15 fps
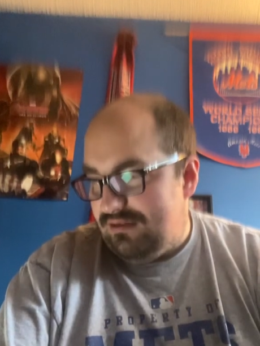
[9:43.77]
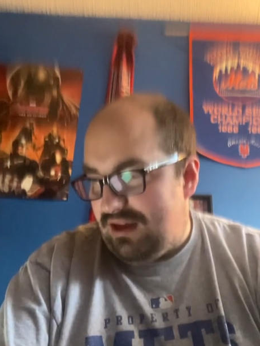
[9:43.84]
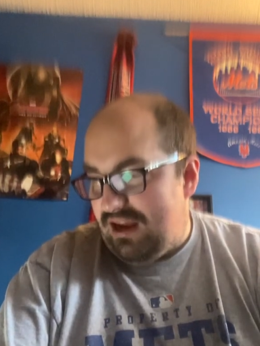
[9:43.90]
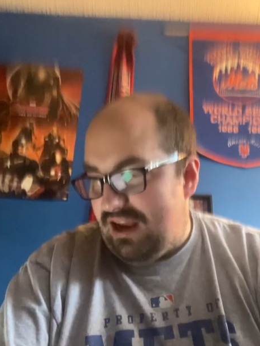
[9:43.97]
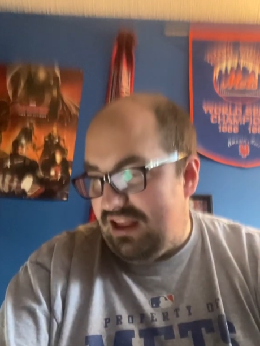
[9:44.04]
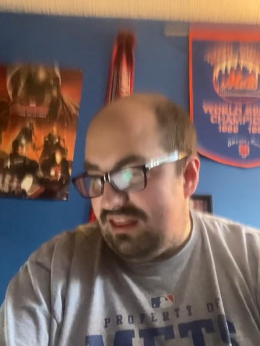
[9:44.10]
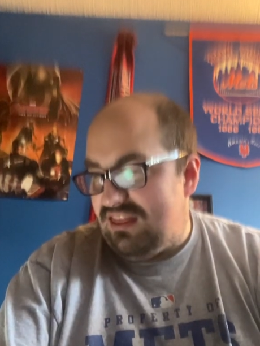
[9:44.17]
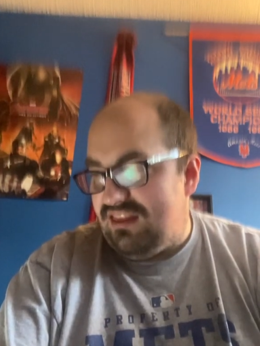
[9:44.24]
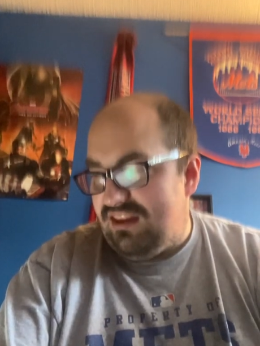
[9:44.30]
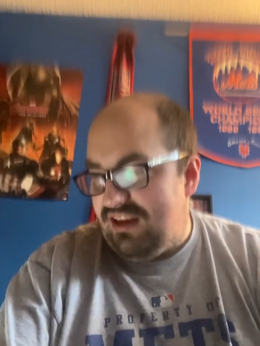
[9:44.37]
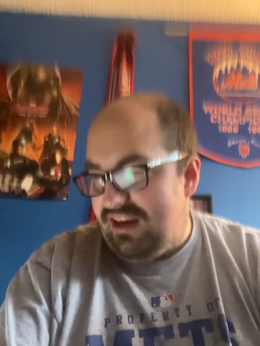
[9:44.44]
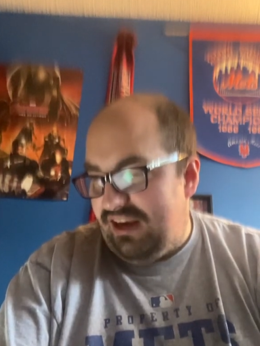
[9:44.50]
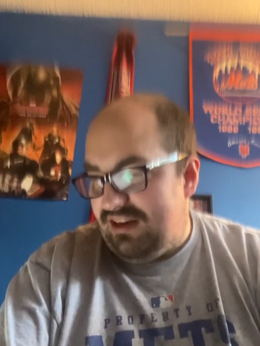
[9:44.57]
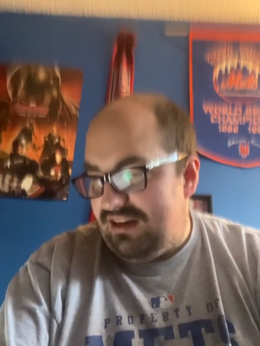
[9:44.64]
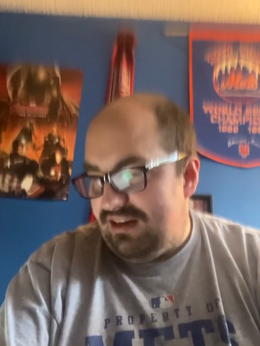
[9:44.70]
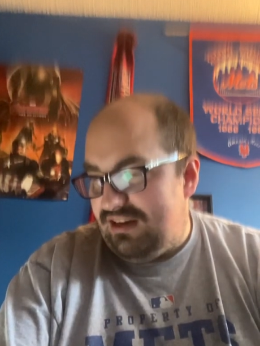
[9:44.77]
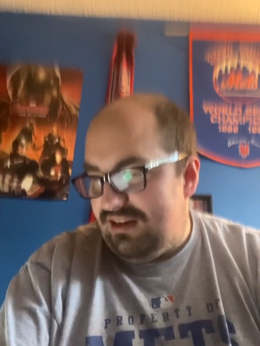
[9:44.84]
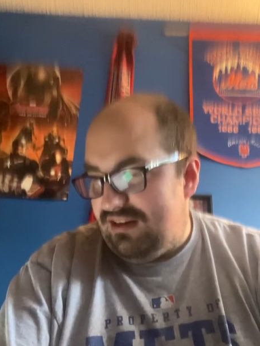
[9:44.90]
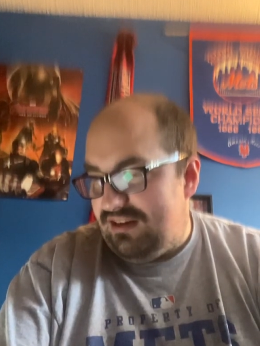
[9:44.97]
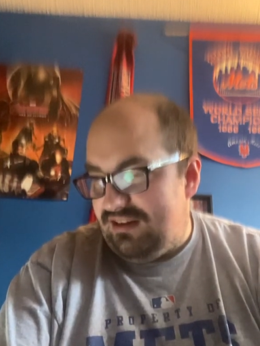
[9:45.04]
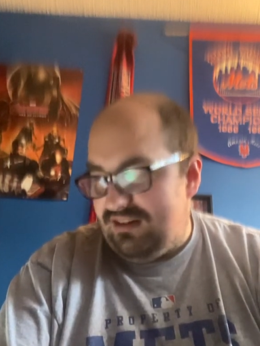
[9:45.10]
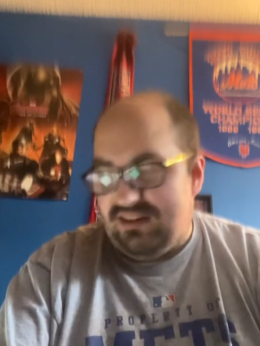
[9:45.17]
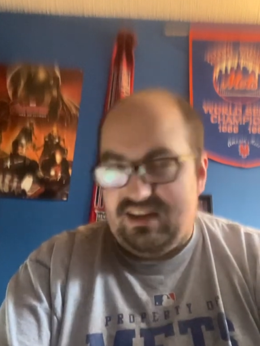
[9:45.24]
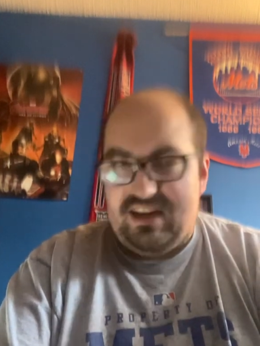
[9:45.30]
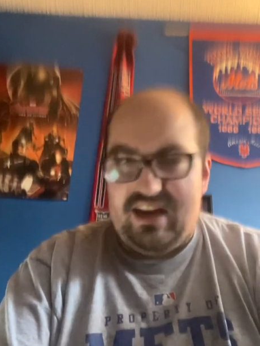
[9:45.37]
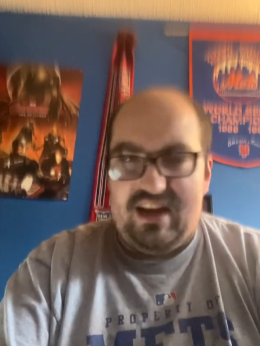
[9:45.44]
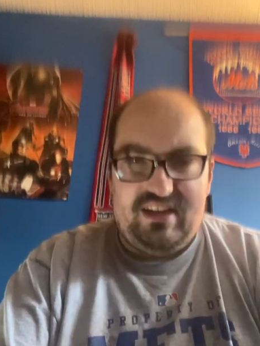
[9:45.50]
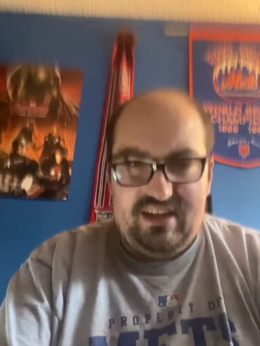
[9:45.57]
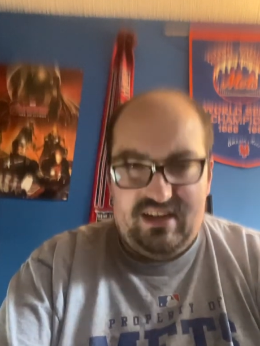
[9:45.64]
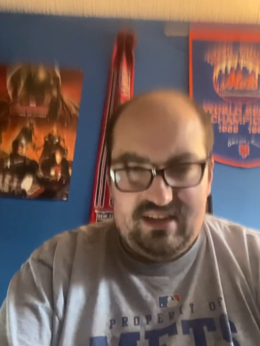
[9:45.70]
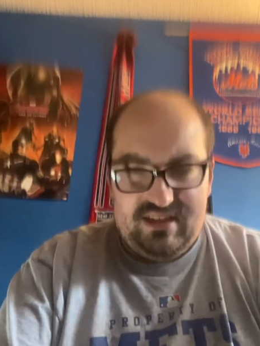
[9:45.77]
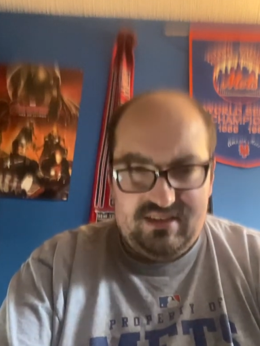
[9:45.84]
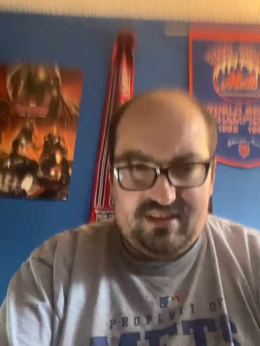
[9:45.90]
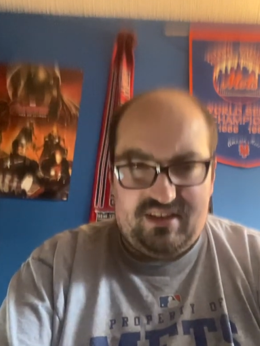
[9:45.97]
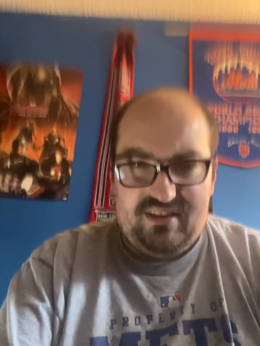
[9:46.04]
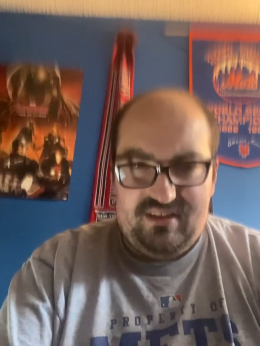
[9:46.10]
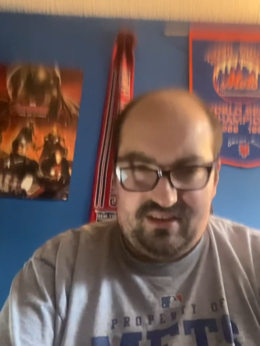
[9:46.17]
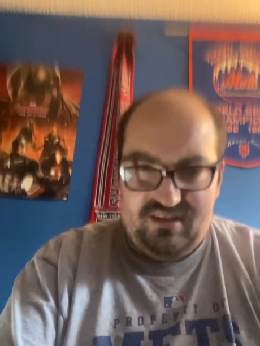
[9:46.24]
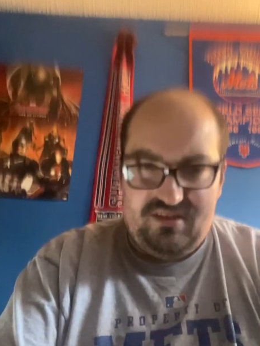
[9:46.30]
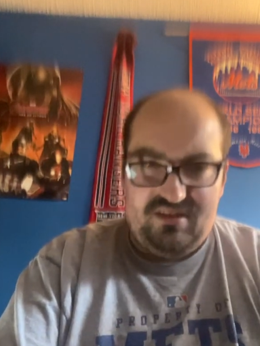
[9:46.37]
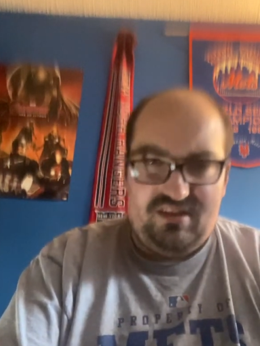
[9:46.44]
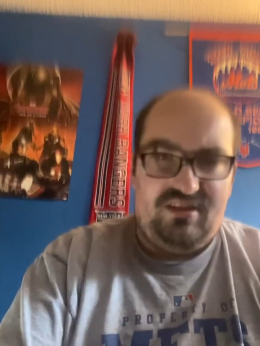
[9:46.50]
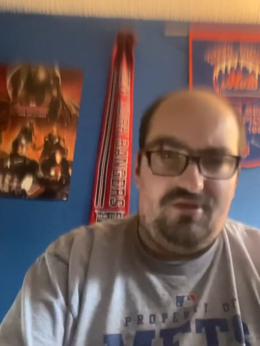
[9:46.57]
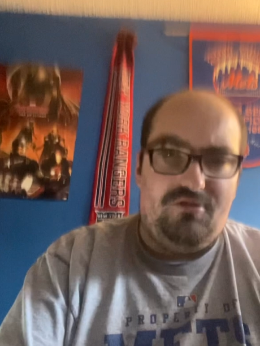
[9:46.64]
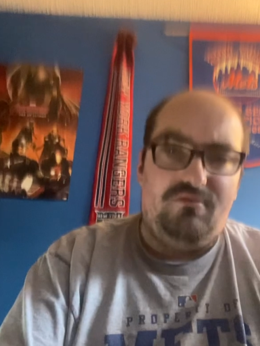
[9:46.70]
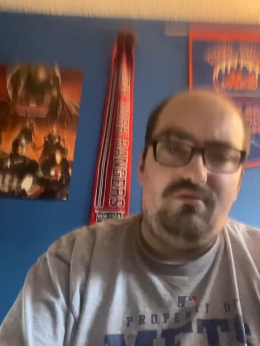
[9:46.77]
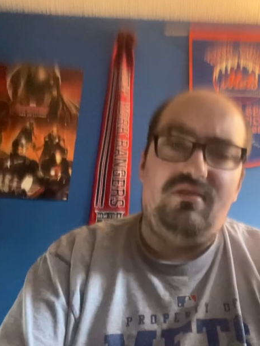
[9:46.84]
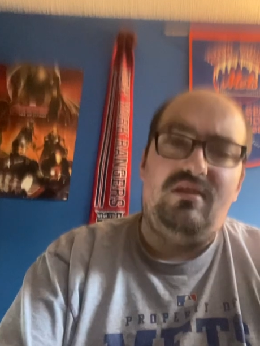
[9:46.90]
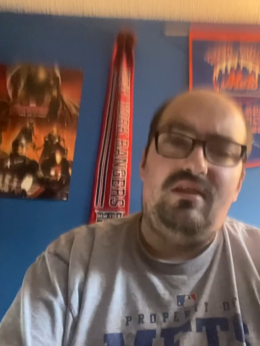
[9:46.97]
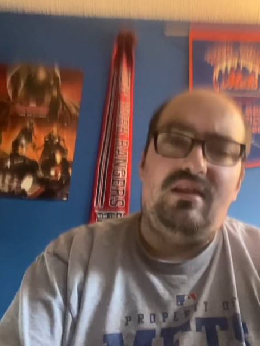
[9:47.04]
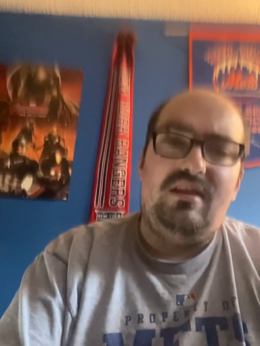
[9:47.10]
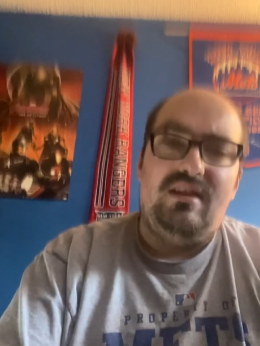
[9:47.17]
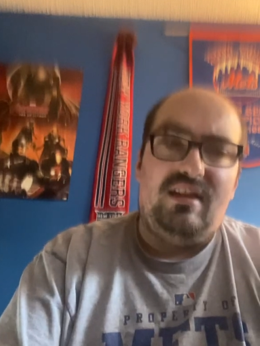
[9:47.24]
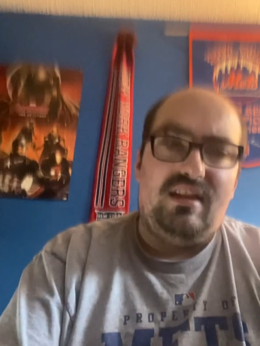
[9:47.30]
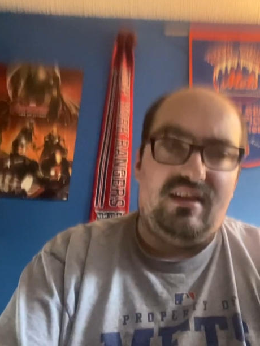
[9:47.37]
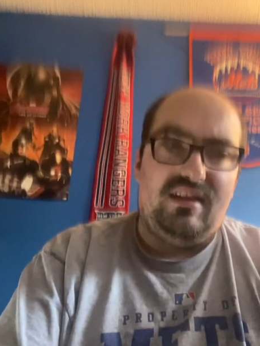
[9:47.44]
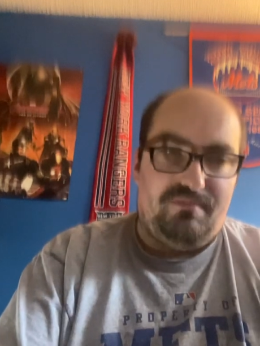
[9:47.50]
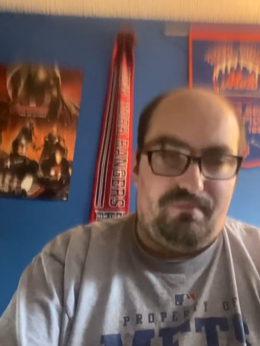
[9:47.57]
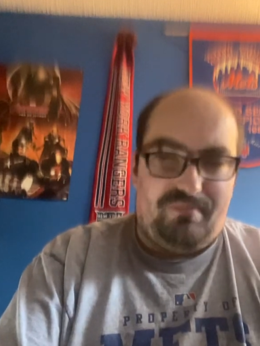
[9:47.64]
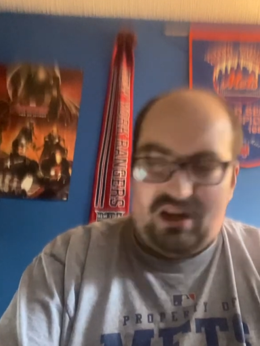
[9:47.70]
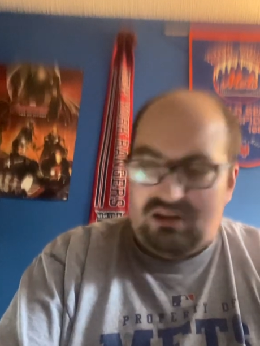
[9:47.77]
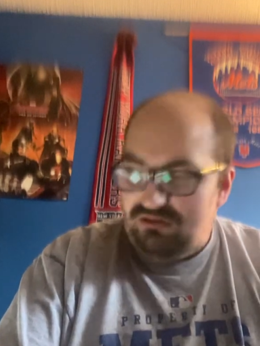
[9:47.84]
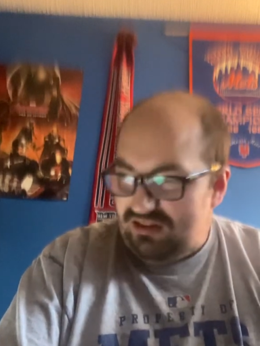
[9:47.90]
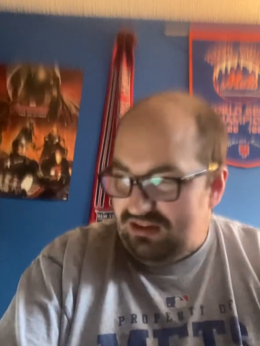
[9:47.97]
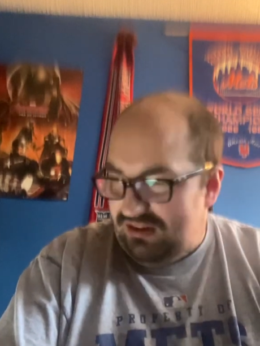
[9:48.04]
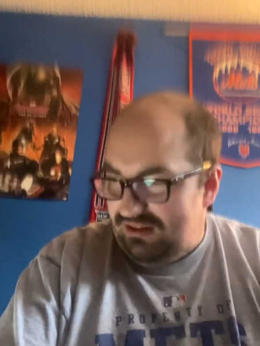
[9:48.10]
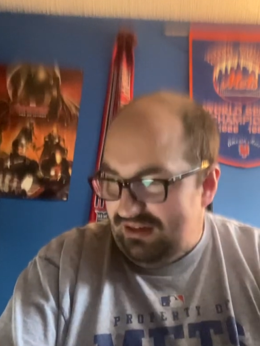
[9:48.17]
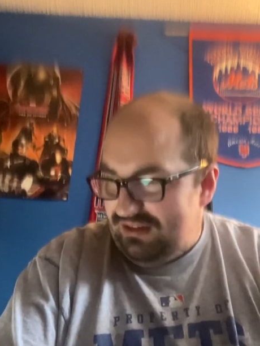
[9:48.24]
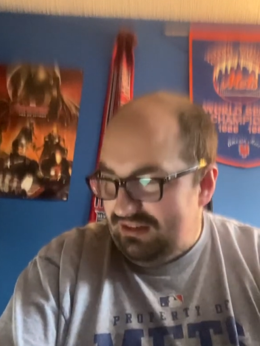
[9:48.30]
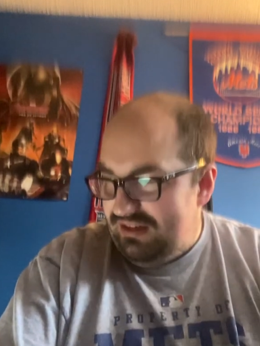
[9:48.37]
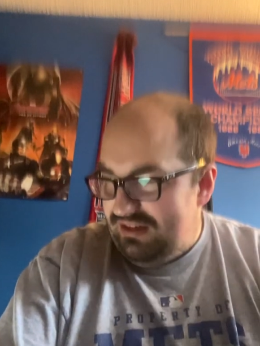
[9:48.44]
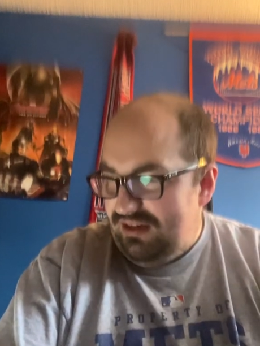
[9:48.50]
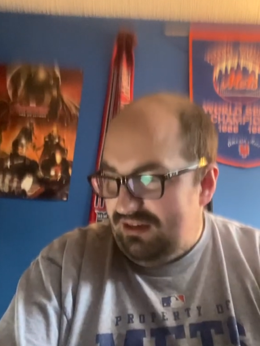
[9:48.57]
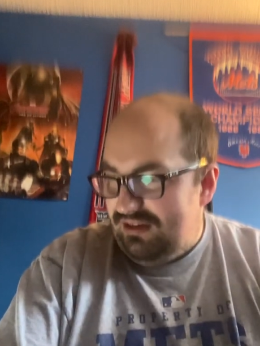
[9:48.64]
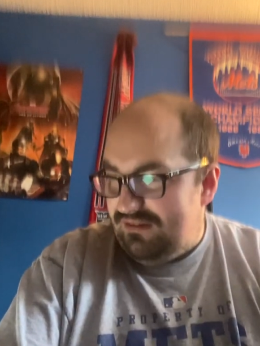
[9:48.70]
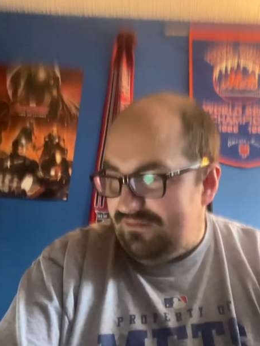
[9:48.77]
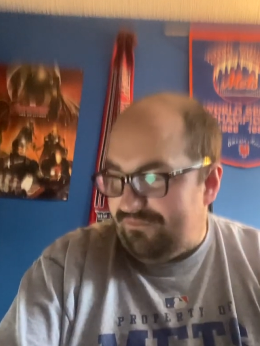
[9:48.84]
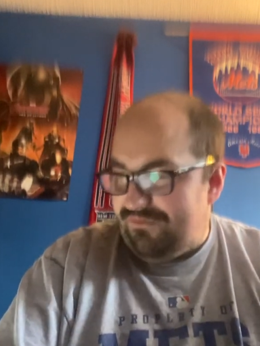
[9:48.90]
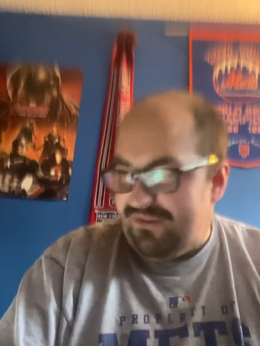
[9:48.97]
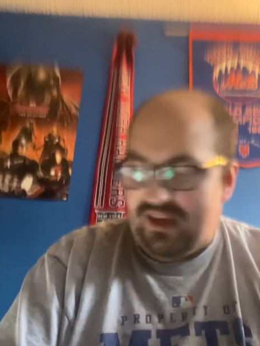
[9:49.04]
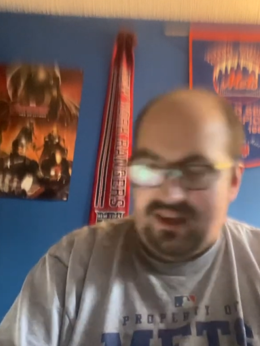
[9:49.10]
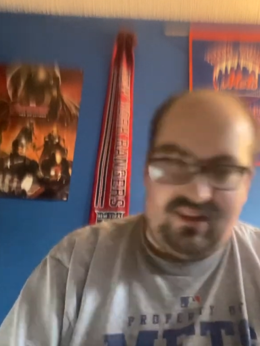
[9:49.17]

I think Kenny is going to continue his belt collecting, and